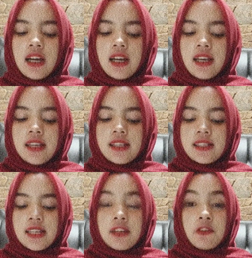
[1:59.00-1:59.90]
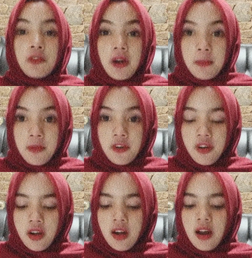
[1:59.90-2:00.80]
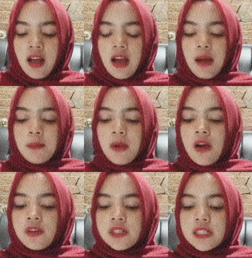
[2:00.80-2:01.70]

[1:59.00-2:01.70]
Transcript: is in grammar a bound